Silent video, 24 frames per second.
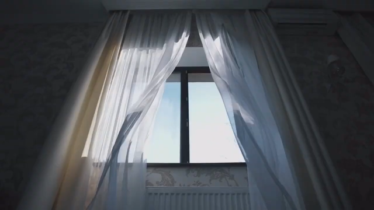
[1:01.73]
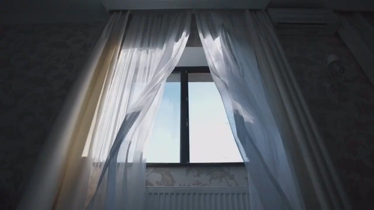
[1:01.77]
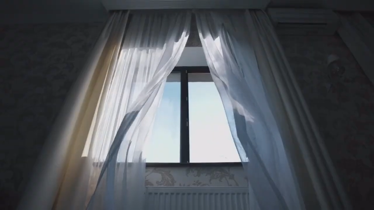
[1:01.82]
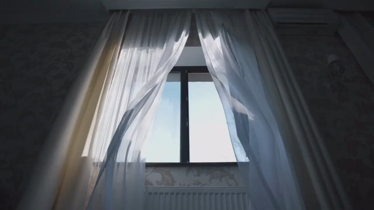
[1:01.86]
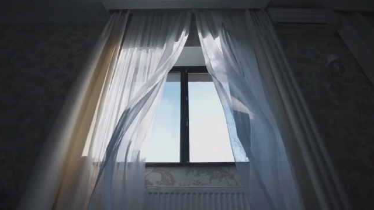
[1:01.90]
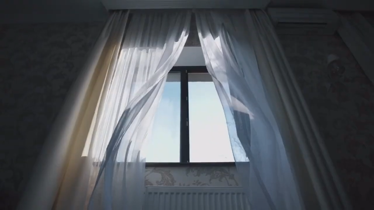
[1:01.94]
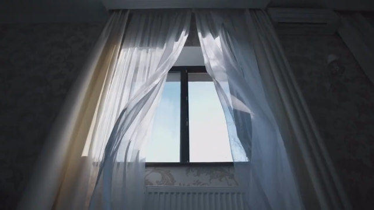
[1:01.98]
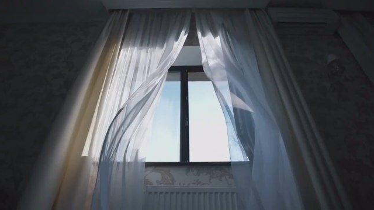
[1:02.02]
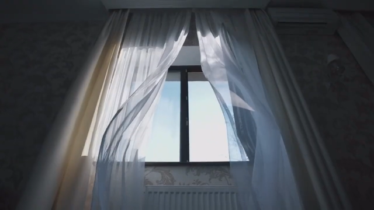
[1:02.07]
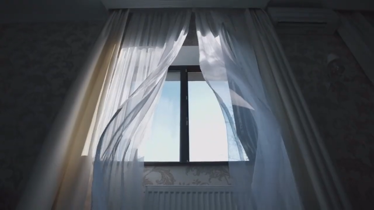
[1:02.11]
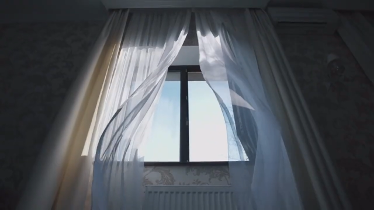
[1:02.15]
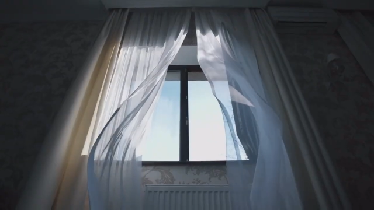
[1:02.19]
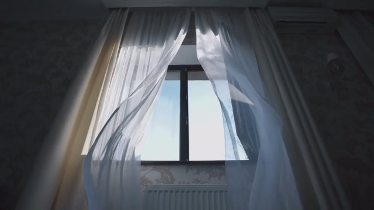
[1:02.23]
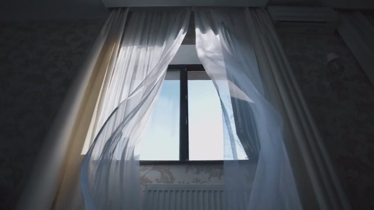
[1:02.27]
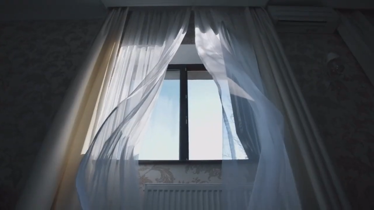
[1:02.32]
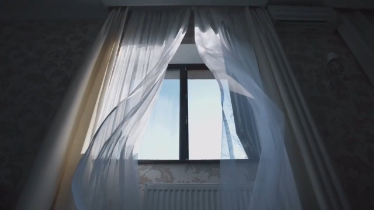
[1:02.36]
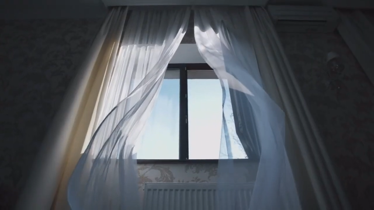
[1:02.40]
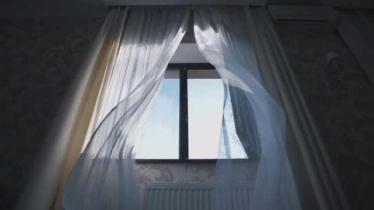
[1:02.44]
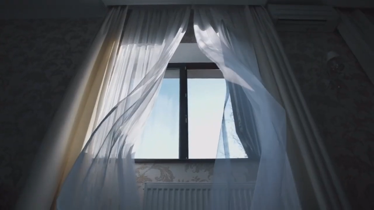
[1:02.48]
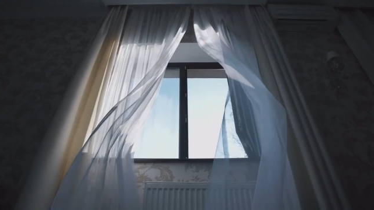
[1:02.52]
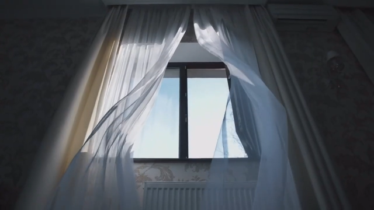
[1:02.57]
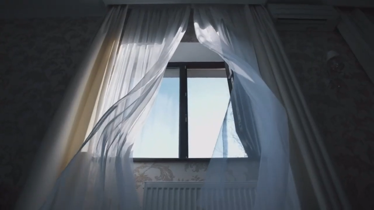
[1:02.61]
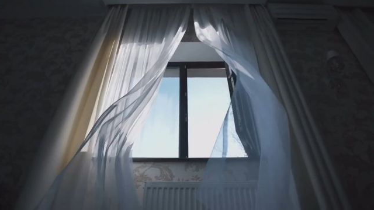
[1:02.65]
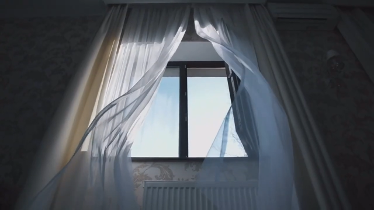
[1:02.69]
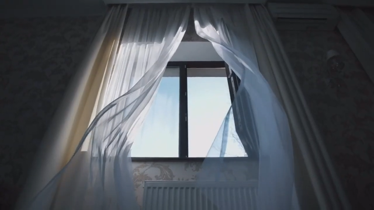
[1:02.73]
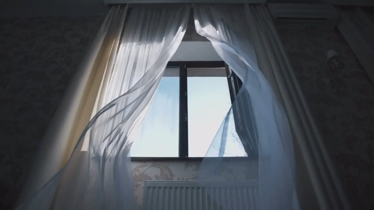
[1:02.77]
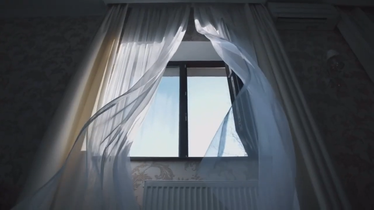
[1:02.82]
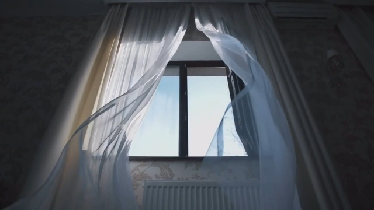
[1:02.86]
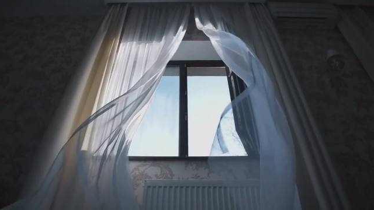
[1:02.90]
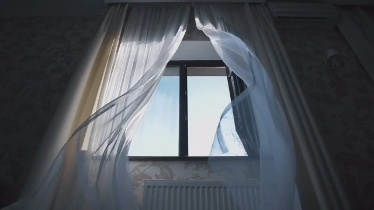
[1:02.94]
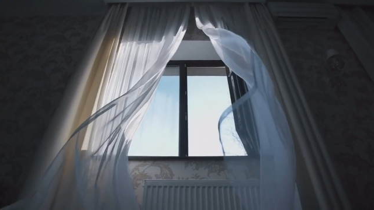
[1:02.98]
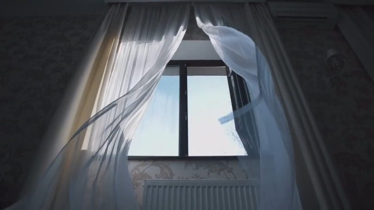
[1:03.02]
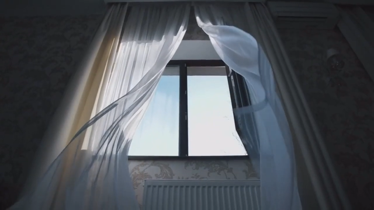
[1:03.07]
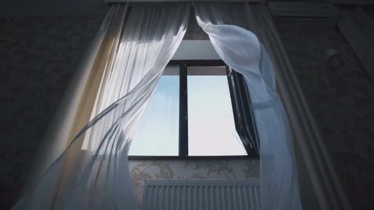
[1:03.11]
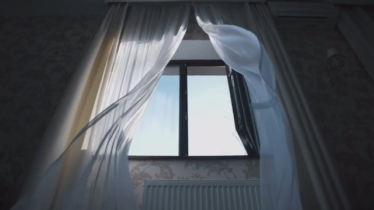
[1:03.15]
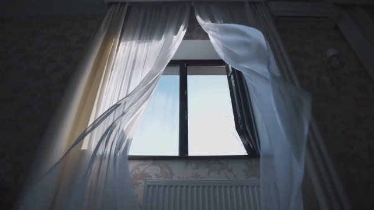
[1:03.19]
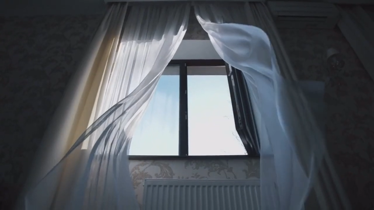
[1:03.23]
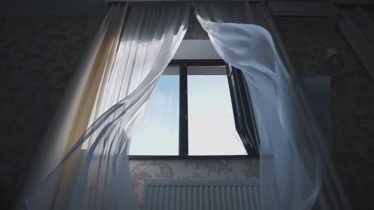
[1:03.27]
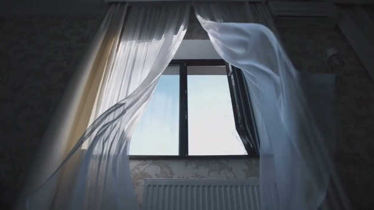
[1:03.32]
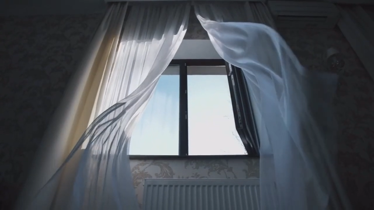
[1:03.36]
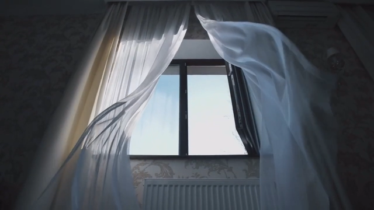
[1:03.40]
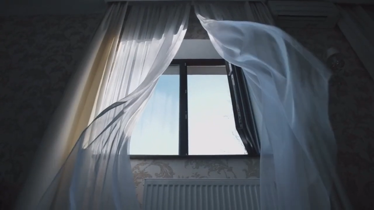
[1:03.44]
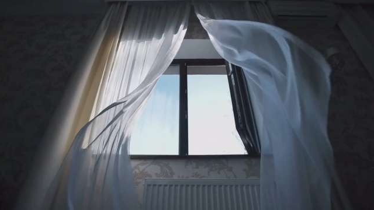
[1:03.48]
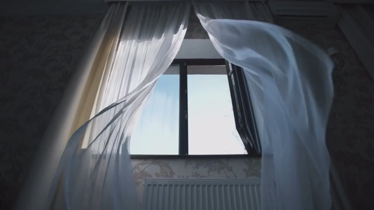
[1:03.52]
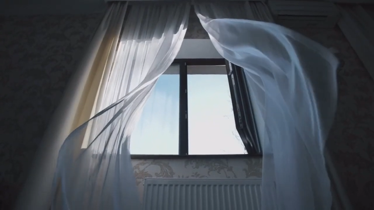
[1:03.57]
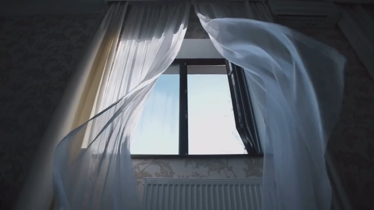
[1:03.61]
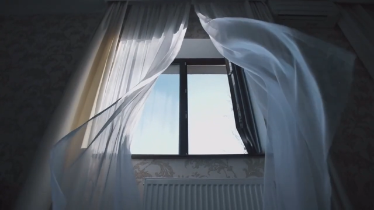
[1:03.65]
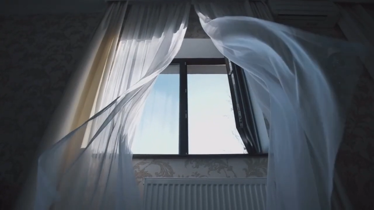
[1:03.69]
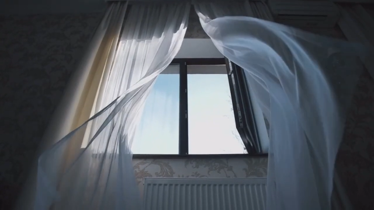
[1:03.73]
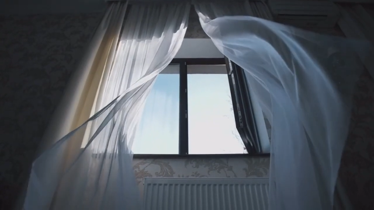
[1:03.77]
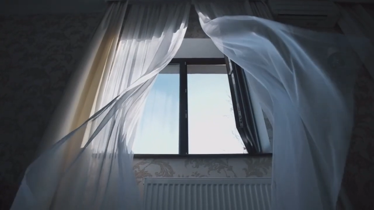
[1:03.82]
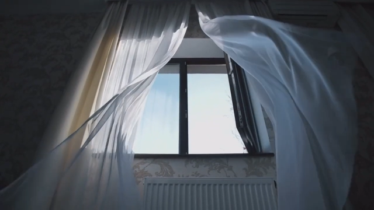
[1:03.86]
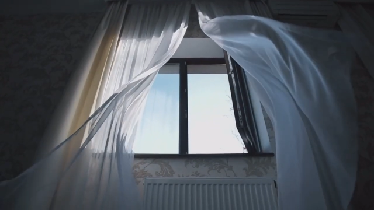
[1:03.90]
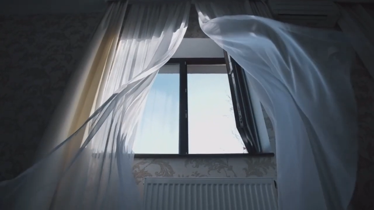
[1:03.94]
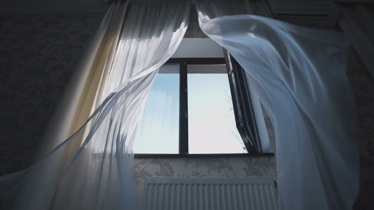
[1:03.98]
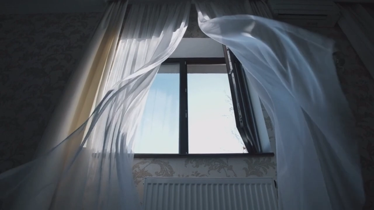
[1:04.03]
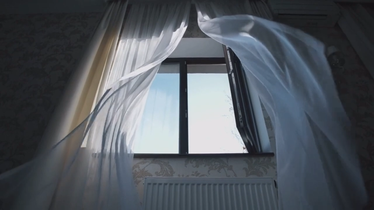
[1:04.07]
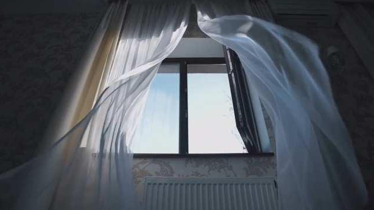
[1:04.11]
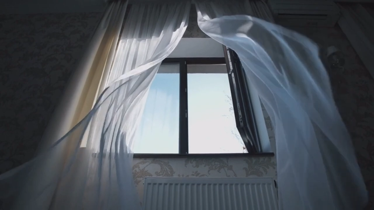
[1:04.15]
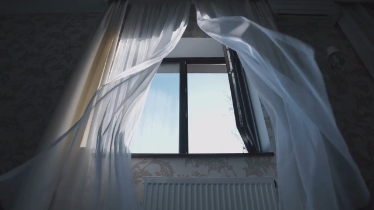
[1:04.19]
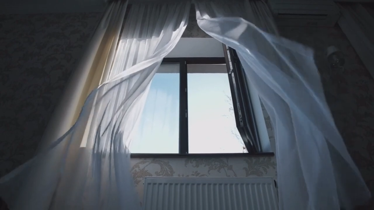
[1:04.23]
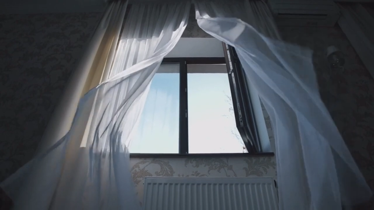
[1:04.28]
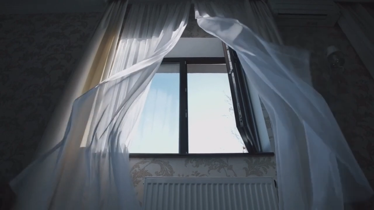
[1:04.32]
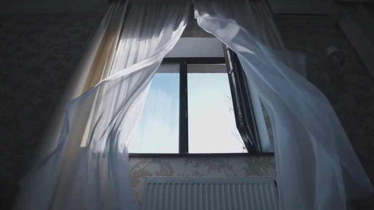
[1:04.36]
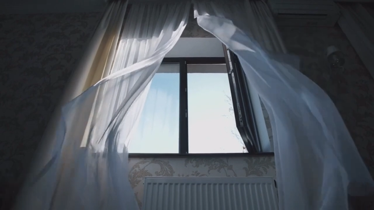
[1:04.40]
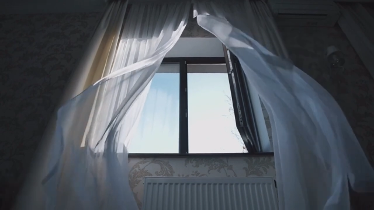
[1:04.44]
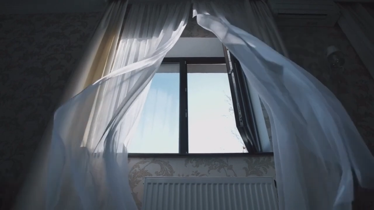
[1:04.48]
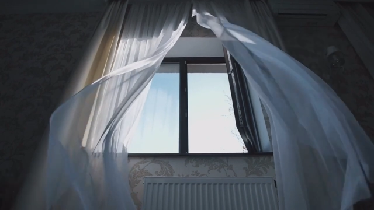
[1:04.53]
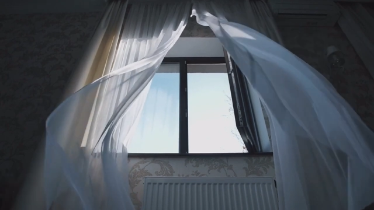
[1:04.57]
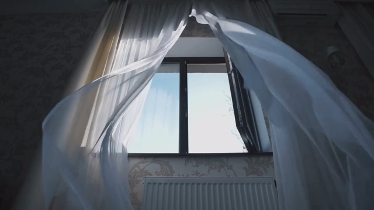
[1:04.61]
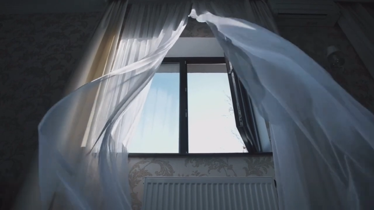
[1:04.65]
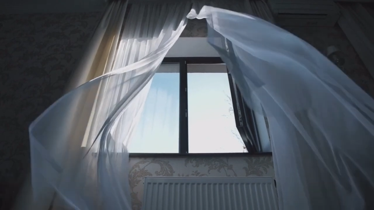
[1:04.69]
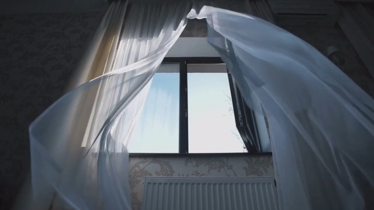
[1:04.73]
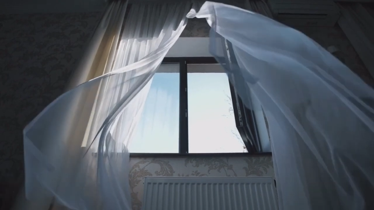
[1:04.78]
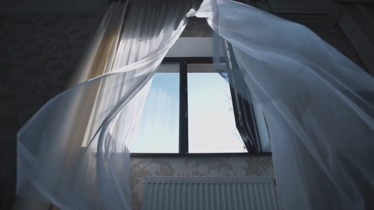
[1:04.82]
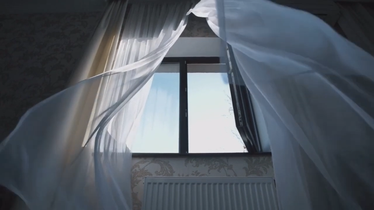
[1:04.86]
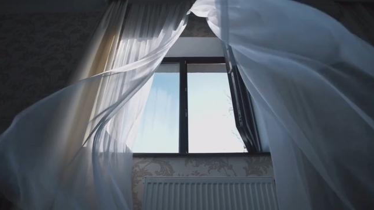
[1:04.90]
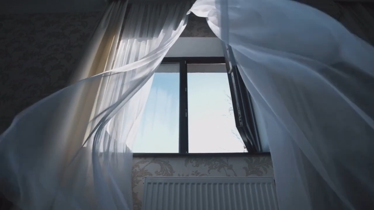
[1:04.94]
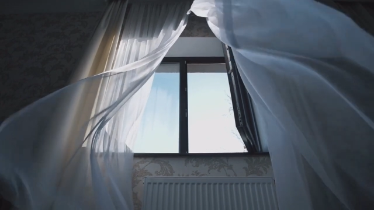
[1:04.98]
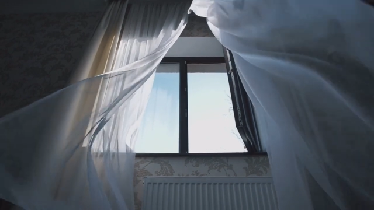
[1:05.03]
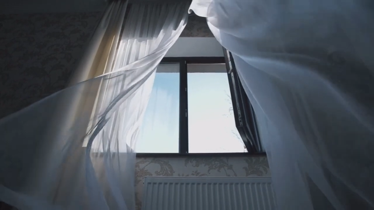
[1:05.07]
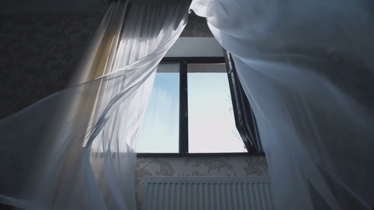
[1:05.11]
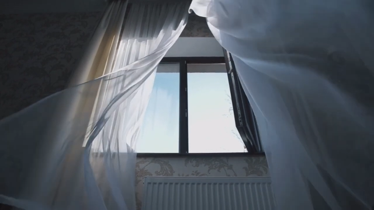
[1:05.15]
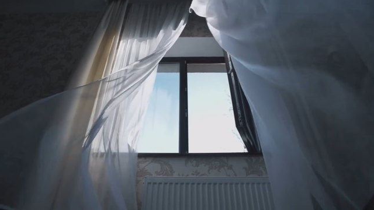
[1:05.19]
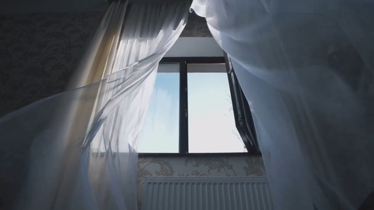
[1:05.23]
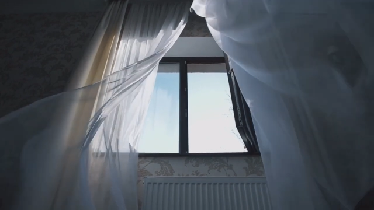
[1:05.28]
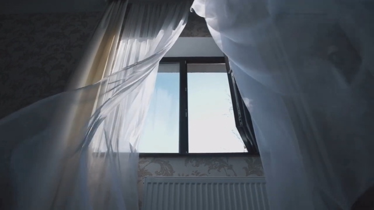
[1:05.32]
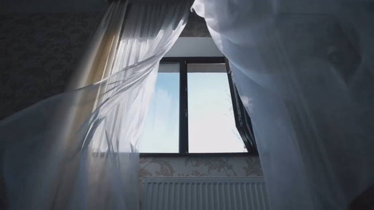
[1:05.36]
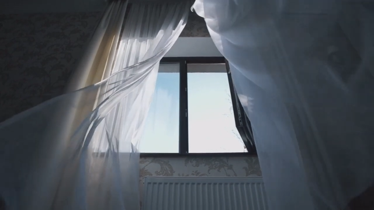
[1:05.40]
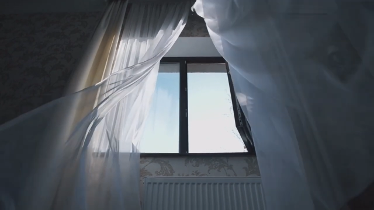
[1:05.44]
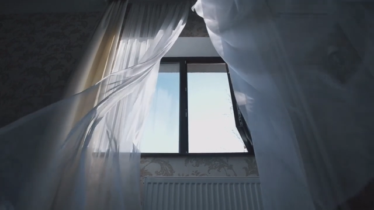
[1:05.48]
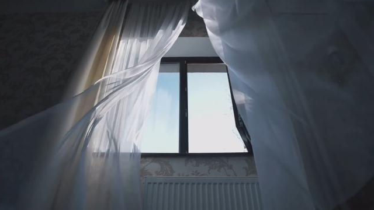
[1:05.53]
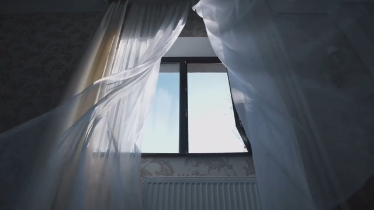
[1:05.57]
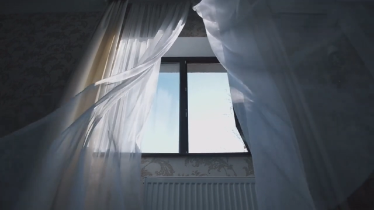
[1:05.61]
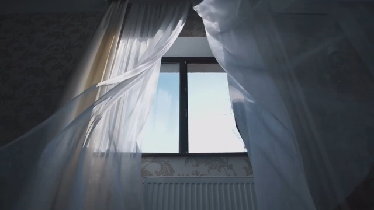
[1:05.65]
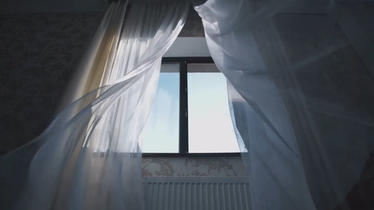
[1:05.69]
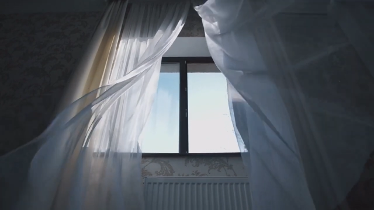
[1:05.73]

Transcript: [unreadable: no face in view]